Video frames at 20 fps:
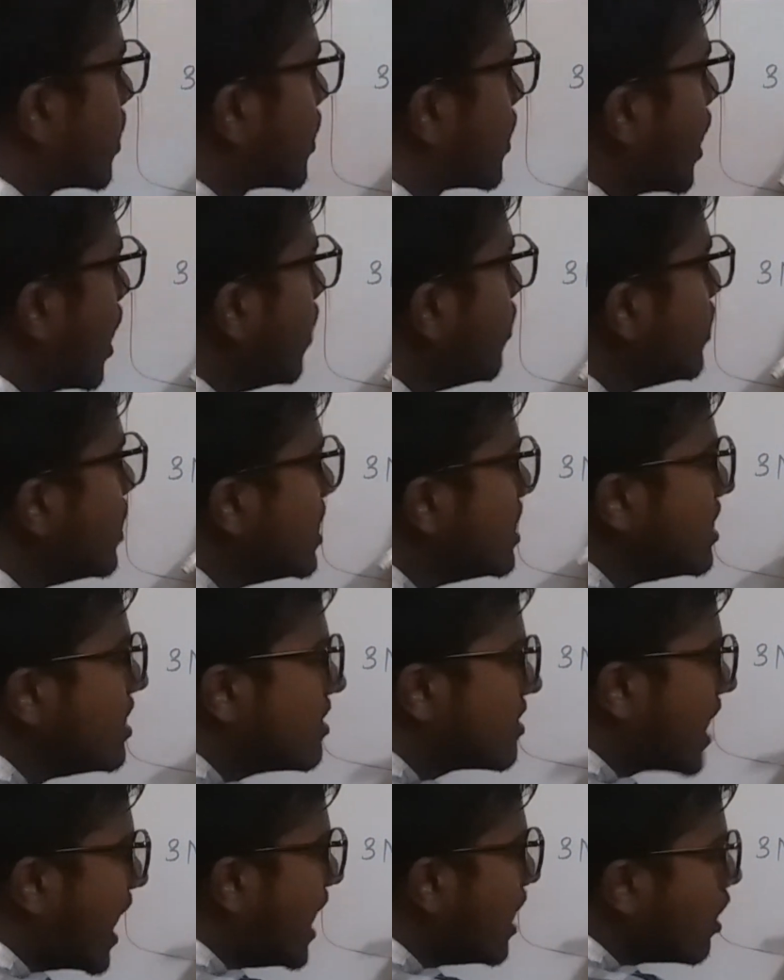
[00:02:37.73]
Now
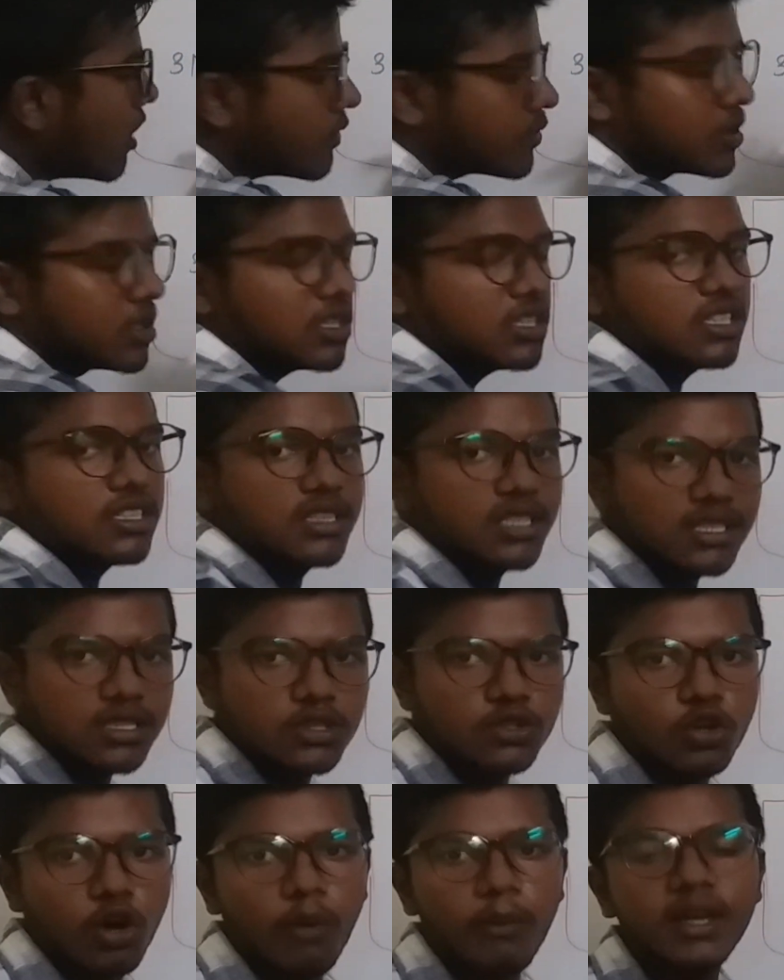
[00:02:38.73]
inside of
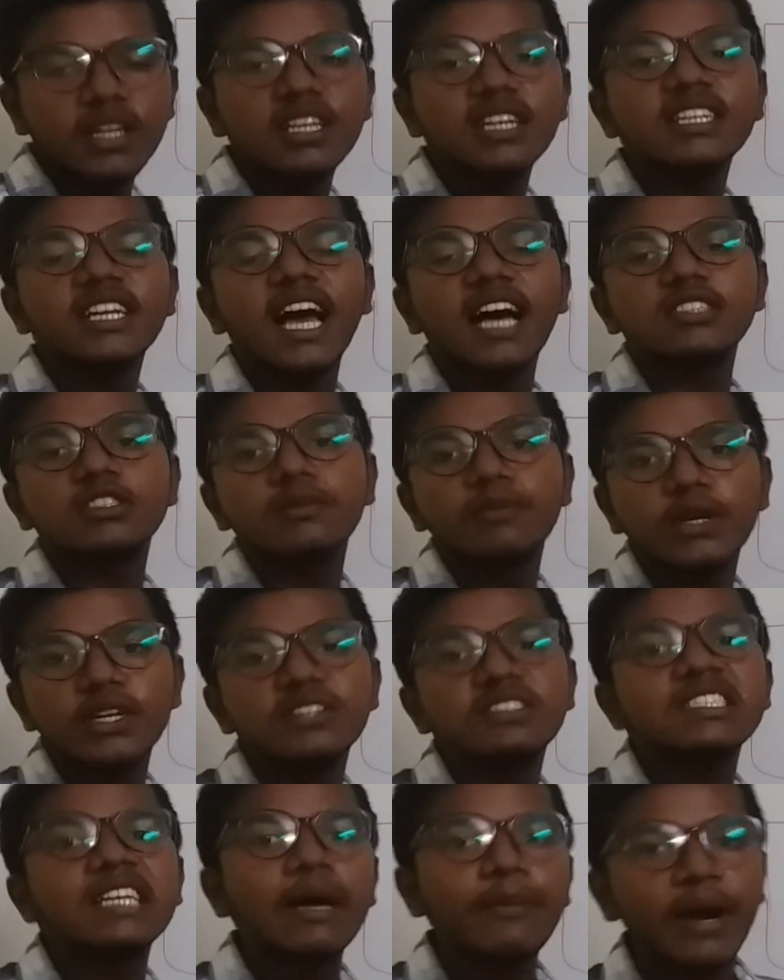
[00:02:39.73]
this domain it has an
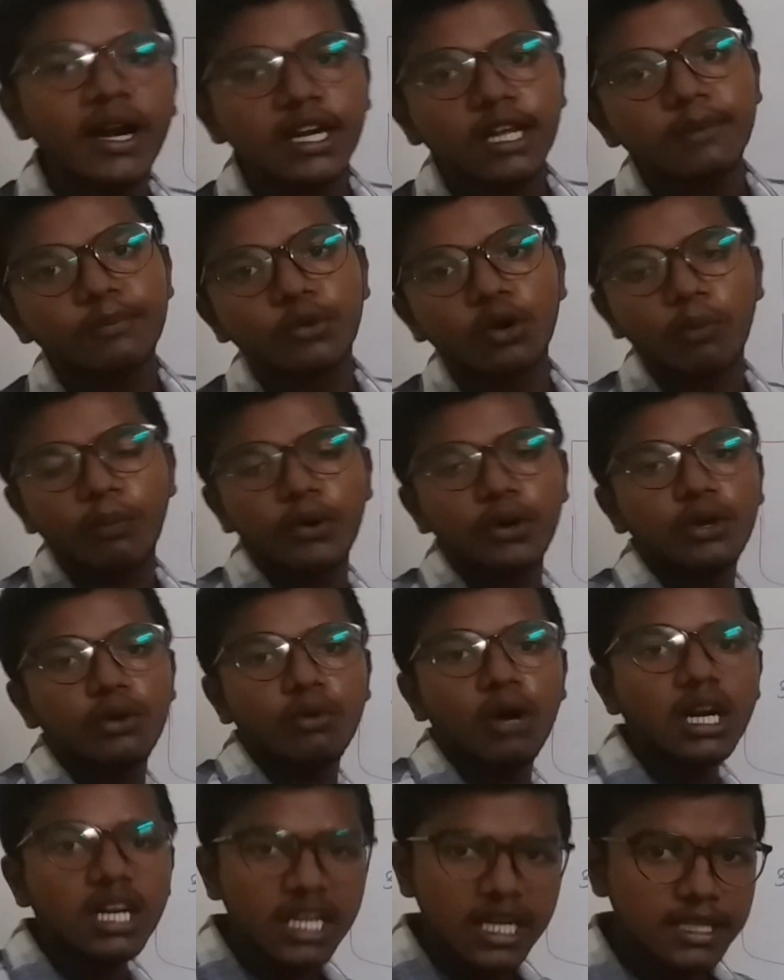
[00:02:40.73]
enzymatic property.
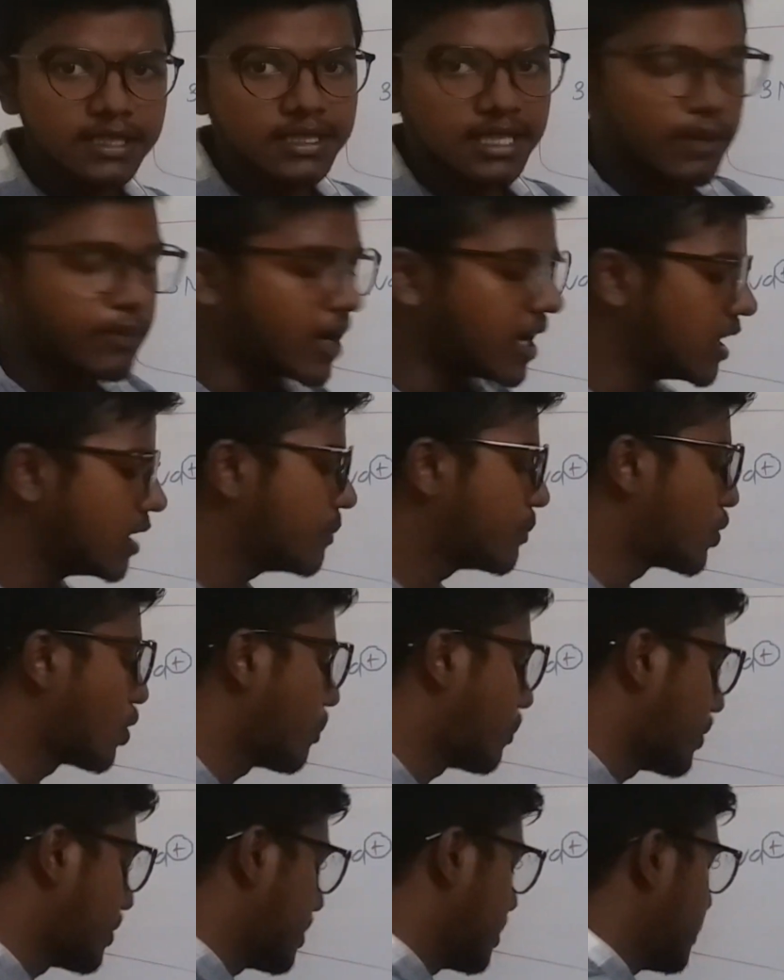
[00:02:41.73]
What? Enzymatic
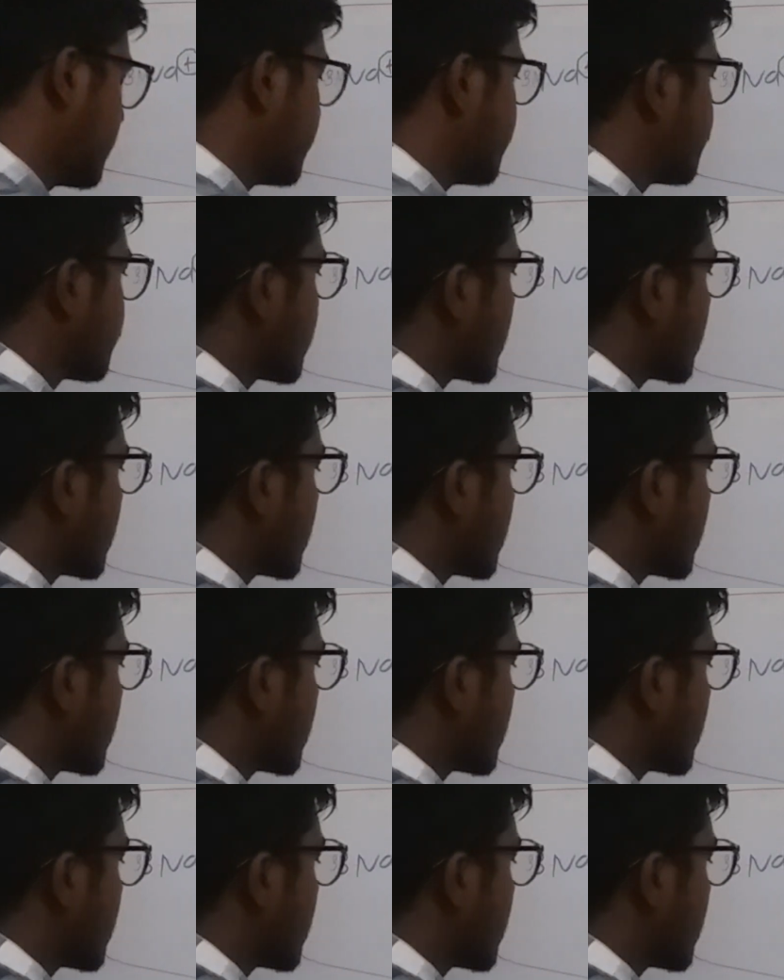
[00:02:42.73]
property.